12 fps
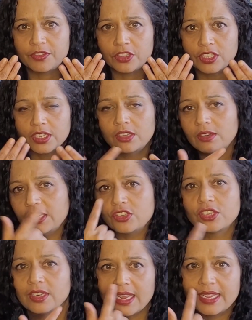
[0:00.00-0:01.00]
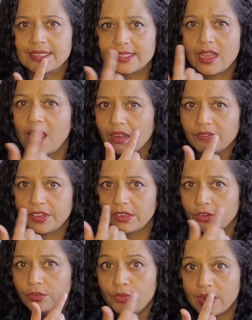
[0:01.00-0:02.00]
articulation is the
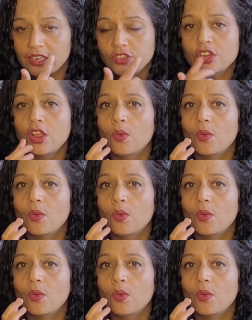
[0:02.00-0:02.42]
alveolar ridge,